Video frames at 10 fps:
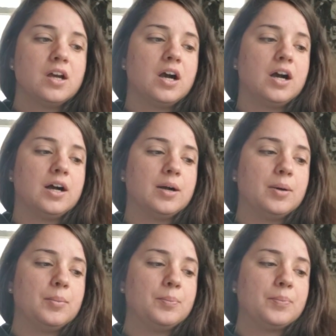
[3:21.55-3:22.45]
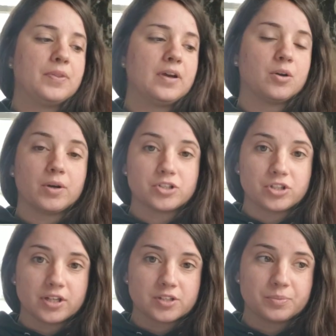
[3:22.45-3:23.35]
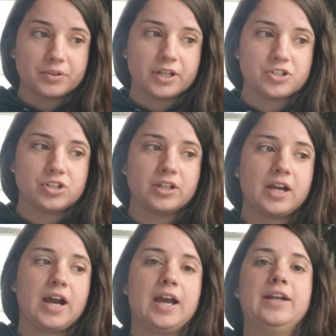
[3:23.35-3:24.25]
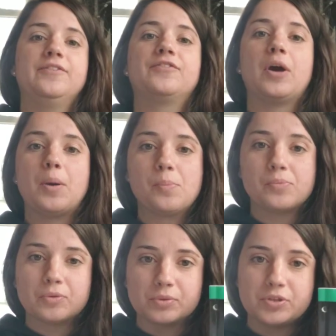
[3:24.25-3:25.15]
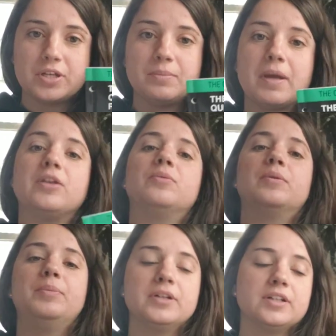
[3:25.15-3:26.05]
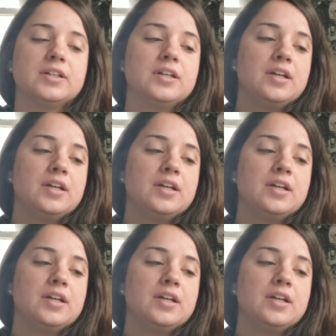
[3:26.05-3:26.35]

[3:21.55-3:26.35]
the question exploration guide from the routine manual book.